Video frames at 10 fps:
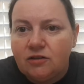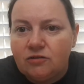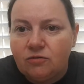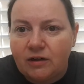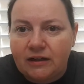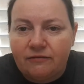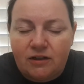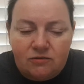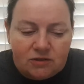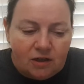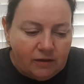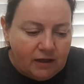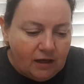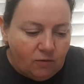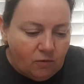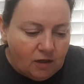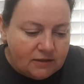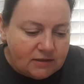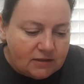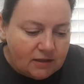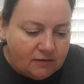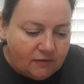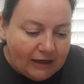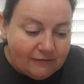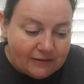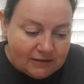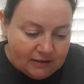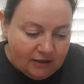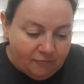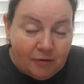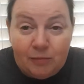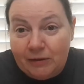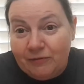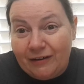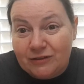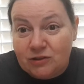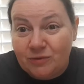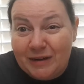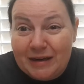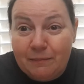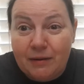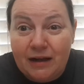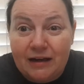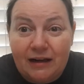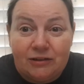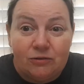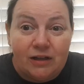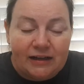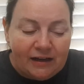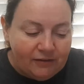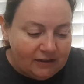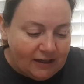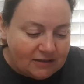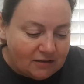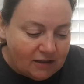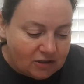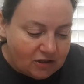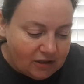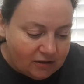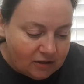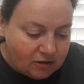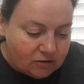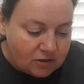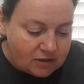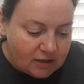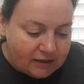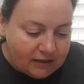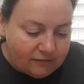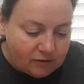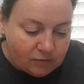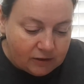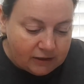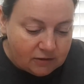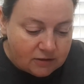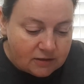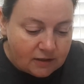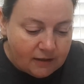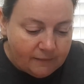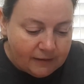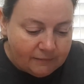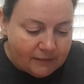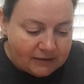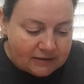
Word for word: 20 of those going at once. Five is enough. Probably five is too many, but I do like having that selection there too, just like everywhere else um, in my